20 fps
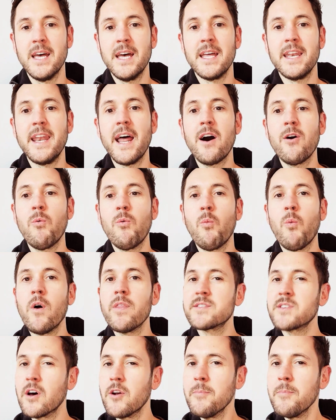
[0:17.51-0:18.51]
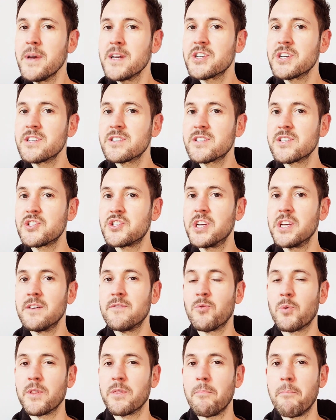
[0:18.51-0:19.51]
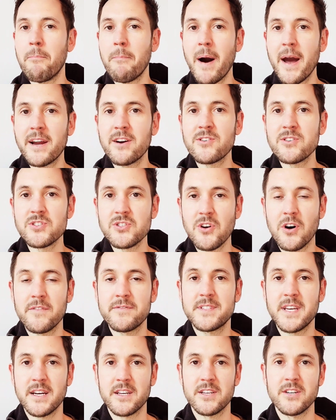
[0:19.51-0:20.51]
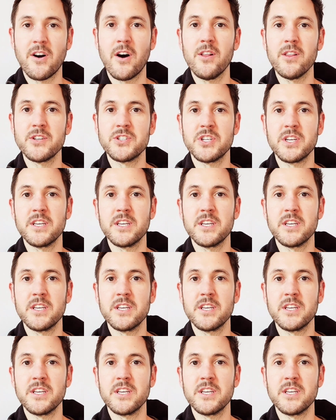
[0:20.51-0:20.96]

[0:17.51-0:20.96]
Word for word: Now, while this automation is achieved with Microsoft technology,